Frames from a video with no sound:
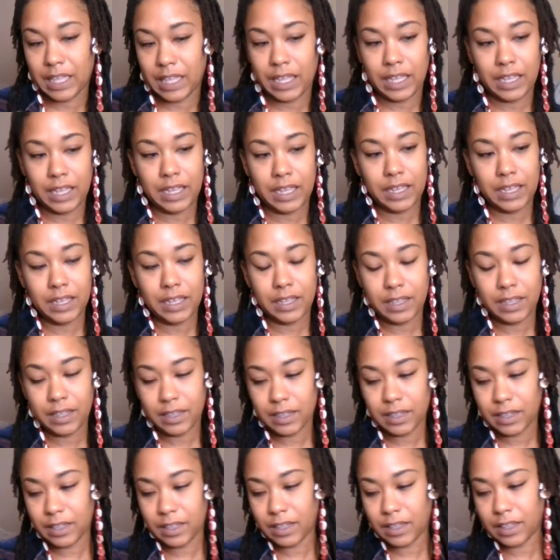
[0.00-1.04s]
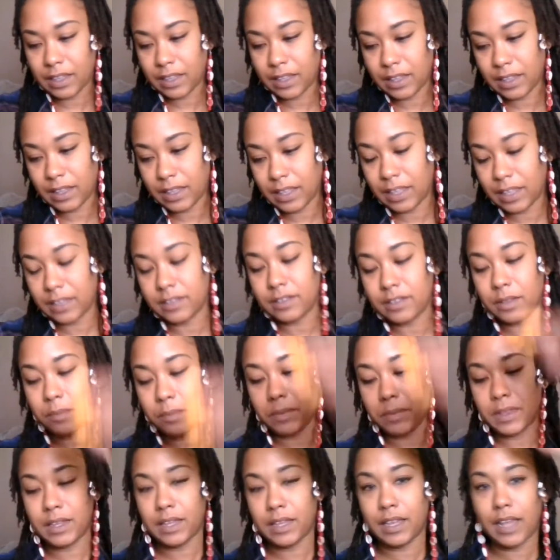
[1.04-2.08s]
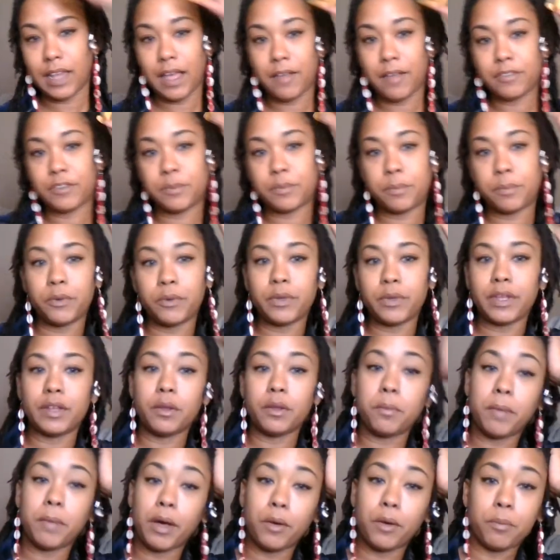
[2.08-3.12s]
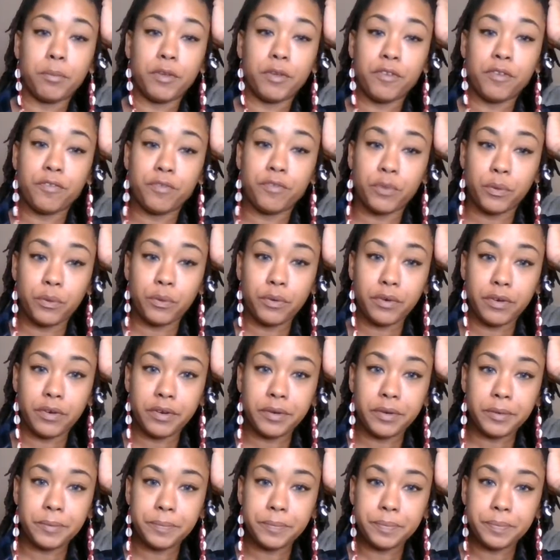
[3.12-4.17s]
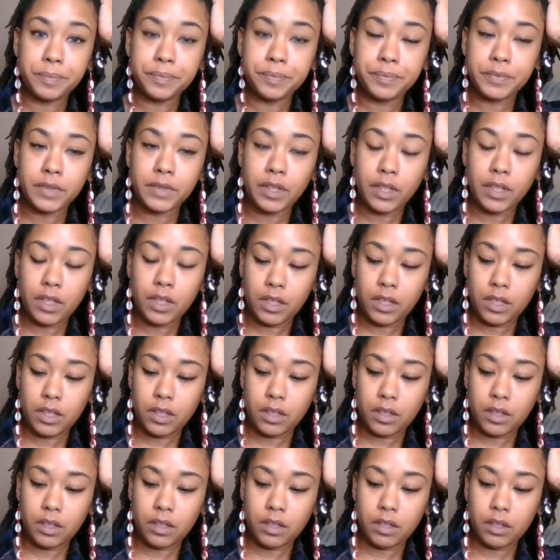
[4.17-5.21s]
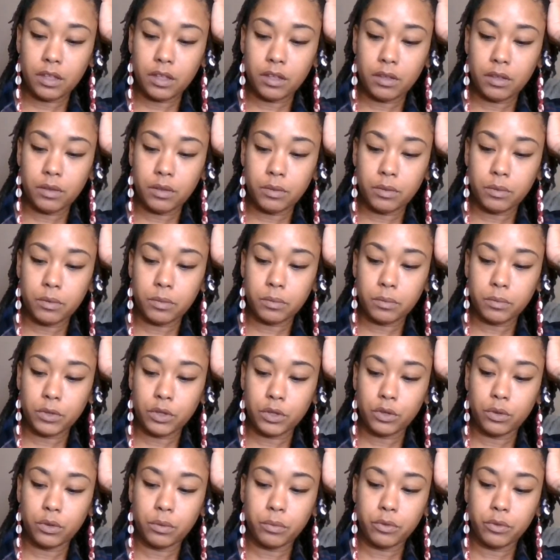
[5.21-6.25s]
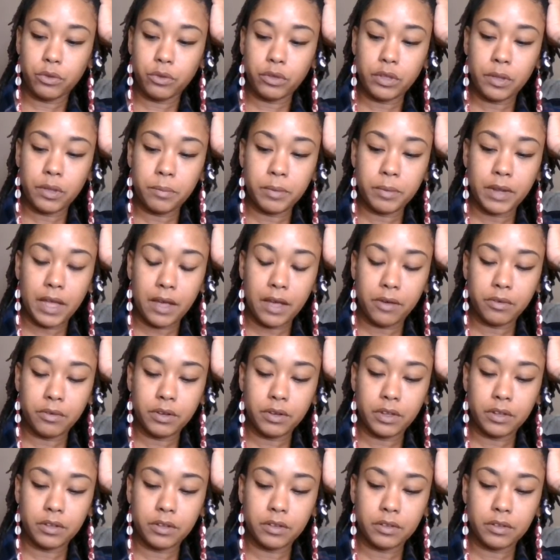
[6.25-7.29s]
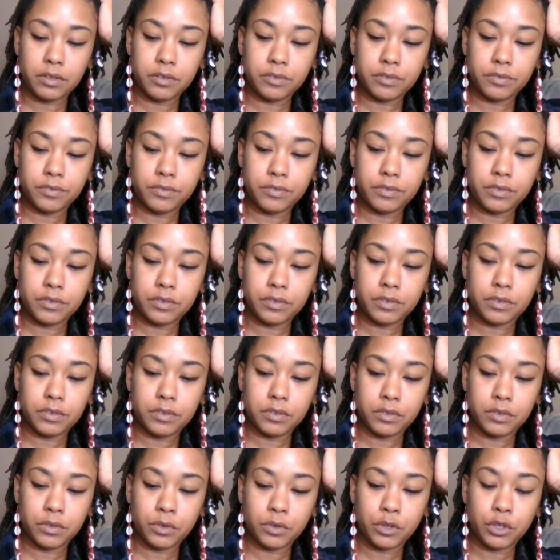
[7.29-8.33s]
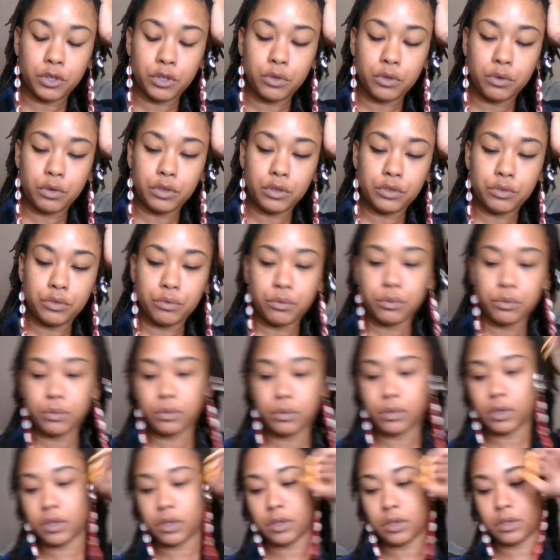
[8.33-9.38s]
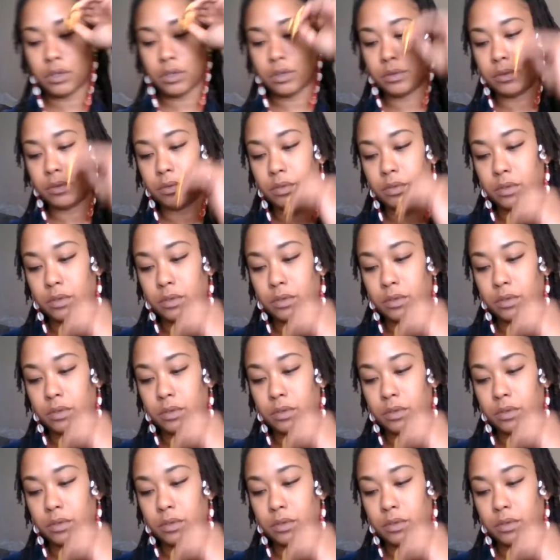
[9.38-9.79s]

And it's something that I've spoken about before. When you're coming out of, or you're going through I